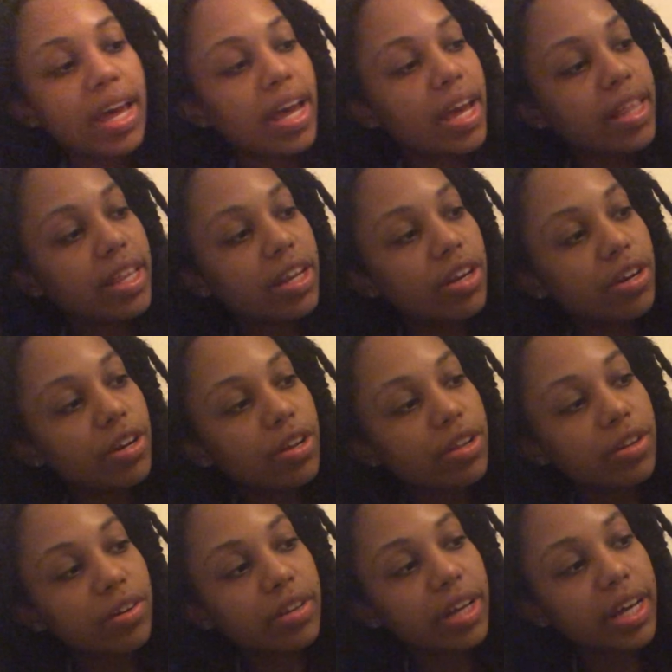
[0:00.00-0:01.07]
And then
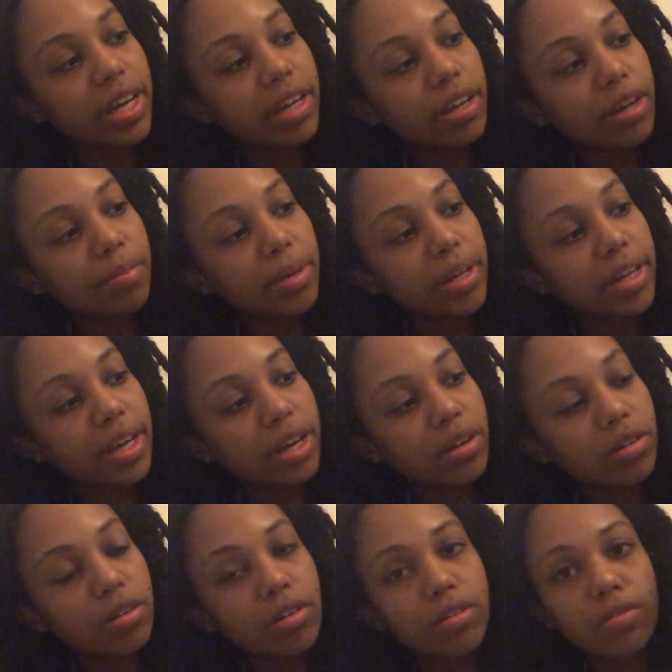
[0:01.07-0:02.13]
another line coming
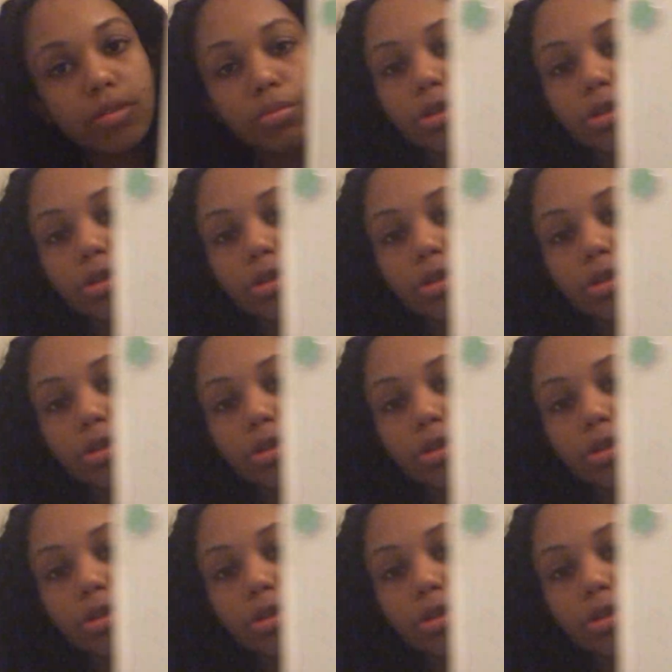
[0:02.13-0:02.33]
down from the